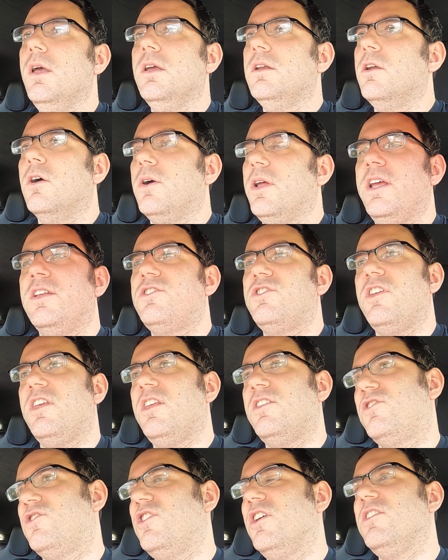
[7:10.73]
You know,
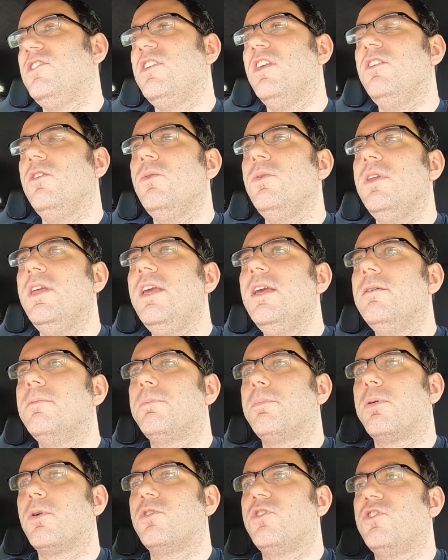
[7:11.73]
it's just a unique
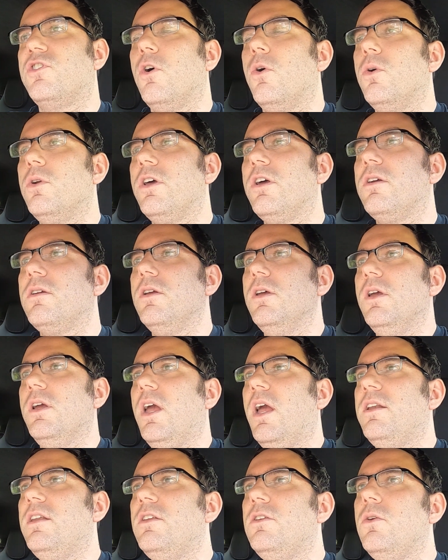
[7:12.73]
persona
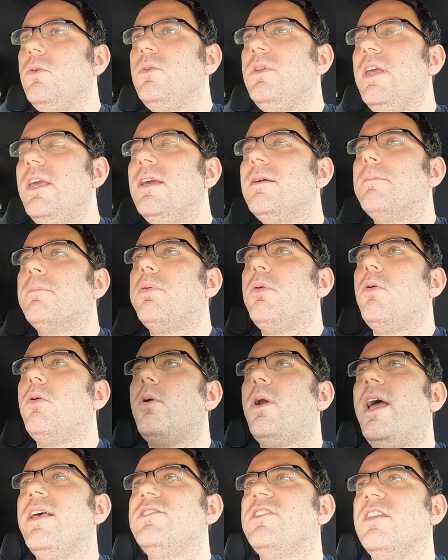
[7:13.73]
and a unique
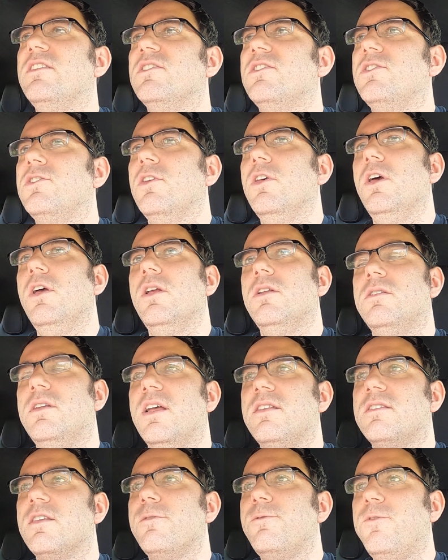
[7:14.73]
presence
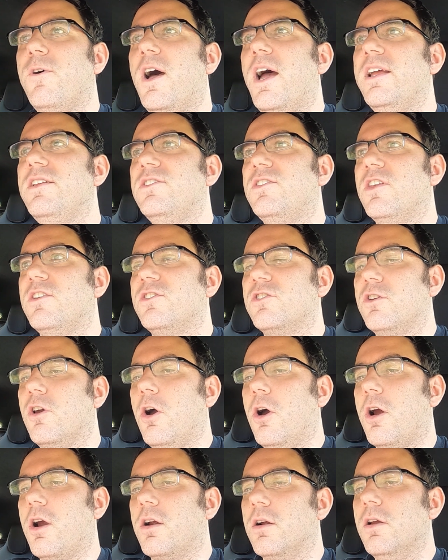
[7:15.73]
that defines this
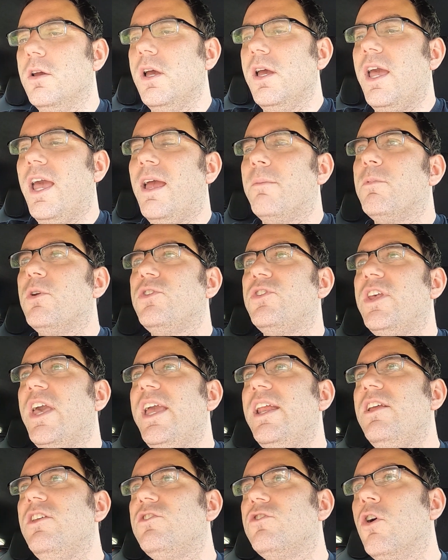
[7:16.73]
car. And
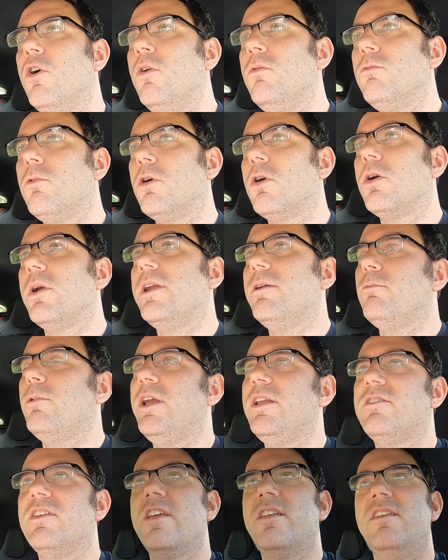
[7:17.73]
Mercedes, don't worry,
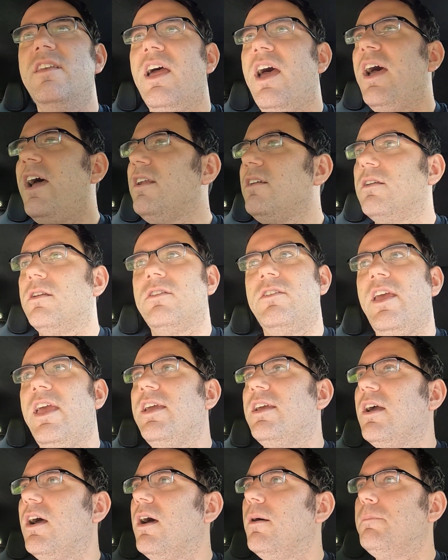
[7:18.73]
we did not
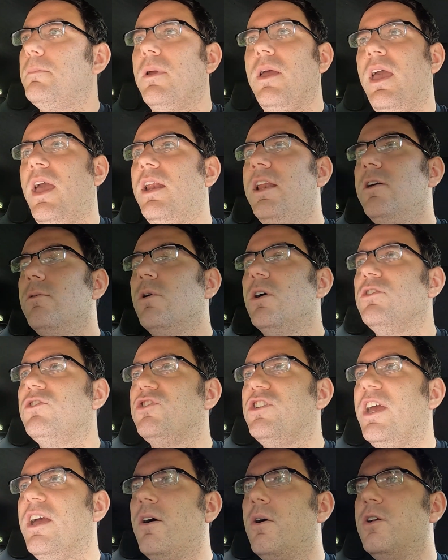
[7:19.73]
take up anyone's
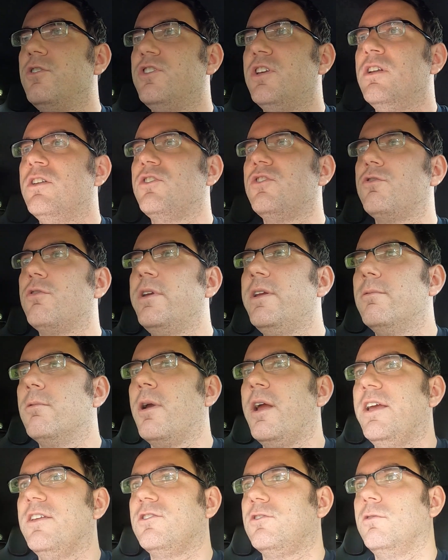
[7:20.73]
challenge in a street
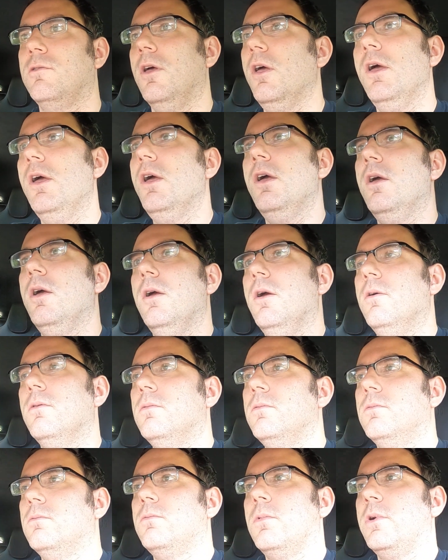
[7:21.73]
race.
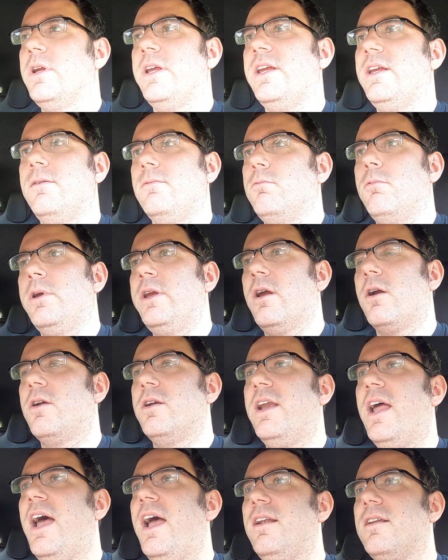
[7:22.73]
We are
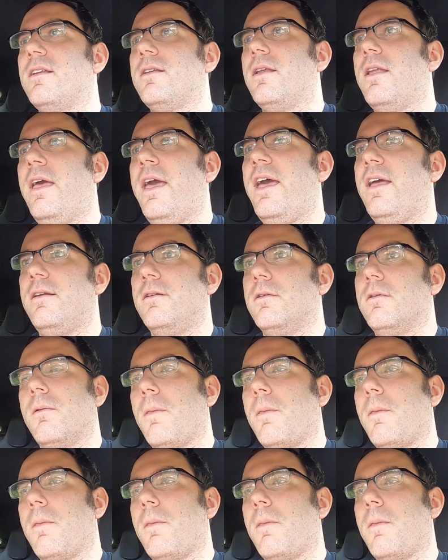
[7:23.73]
not that